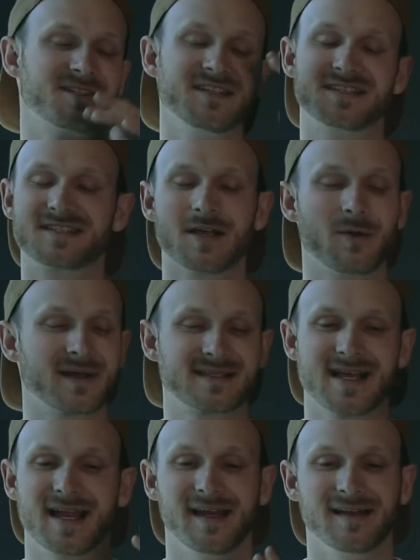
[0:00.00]
She's so
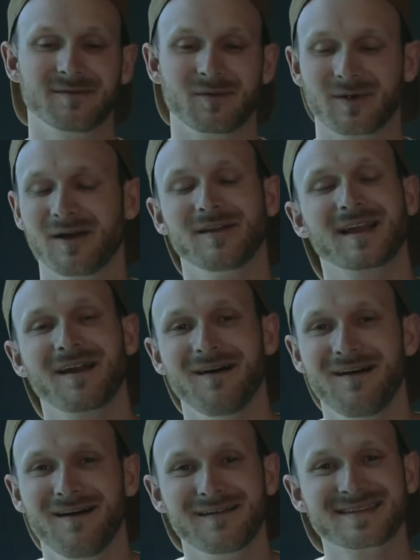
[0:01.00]
excited, and we're all like,
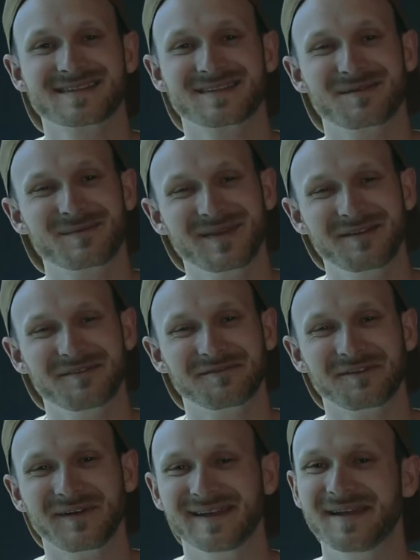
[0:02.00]
oh, it's so
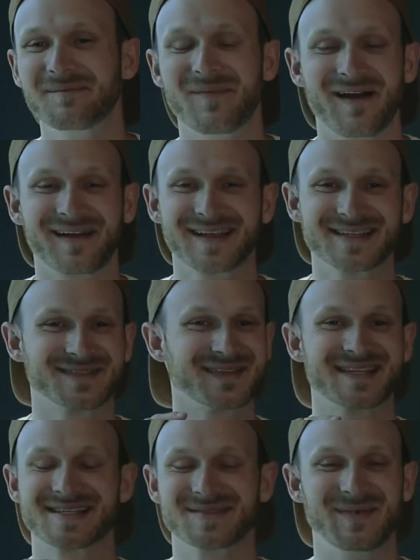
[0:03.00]
beautiful. And then Marcus,
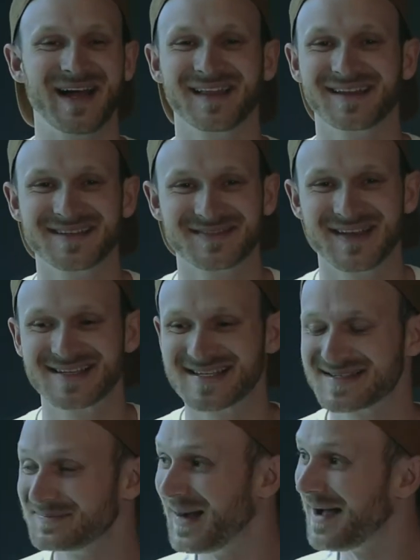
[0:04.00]
with a smile on his face,
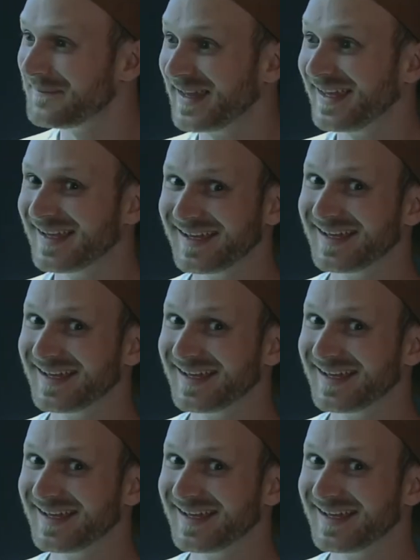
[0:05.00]
says, Mommy,